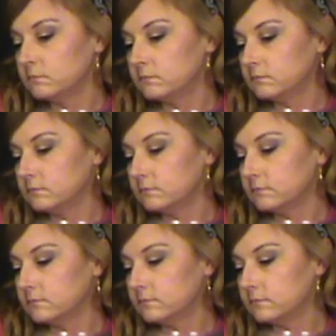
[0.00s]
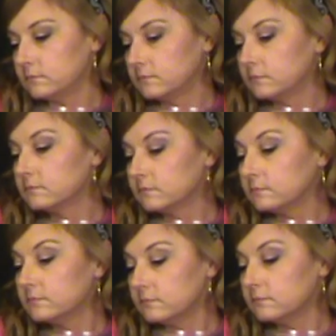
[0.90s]

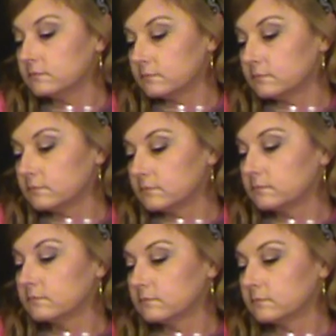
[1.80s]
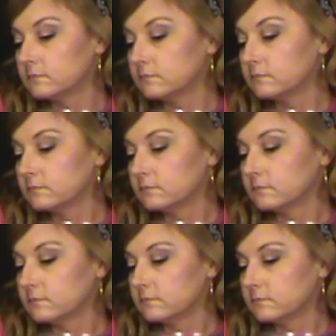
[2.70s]
This person isn't speaking.